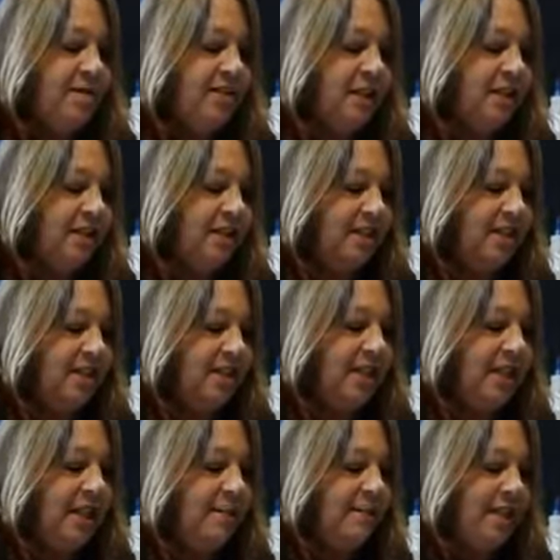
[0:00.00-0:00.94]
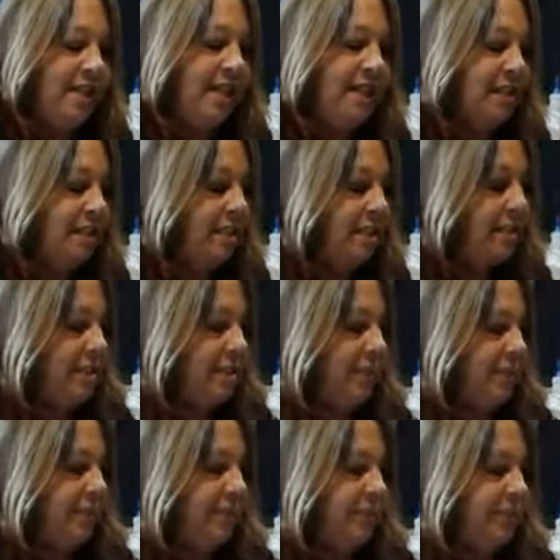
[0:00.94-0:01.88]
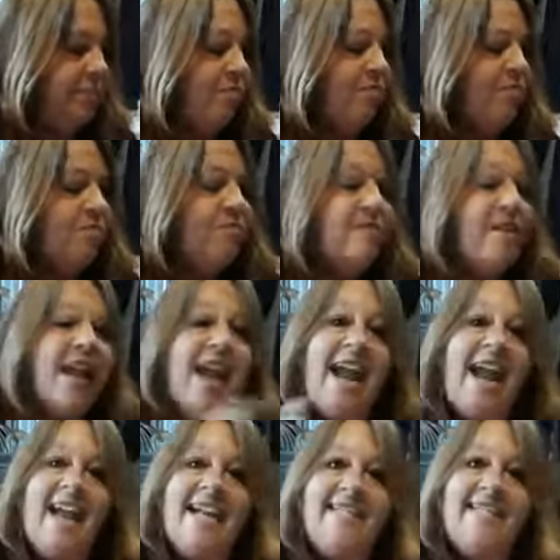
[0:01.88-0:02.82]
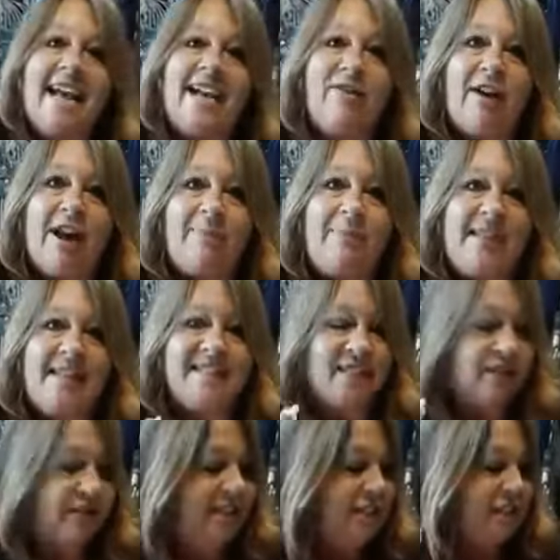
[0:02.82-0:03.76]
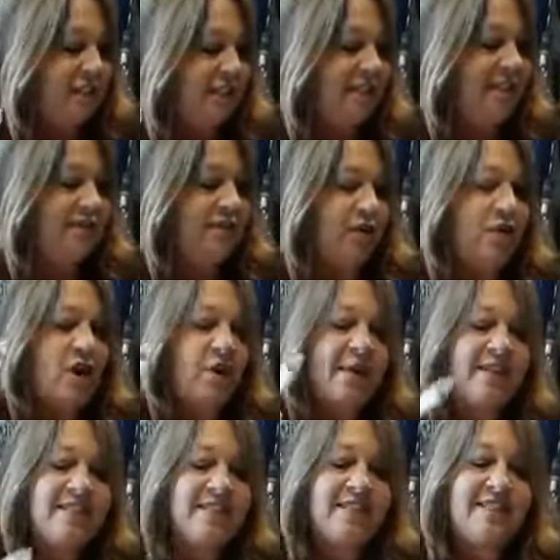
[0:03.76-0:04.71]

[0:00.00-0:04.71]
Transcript: with a little lemon kiss. And I grabbed these syringes. If you're going to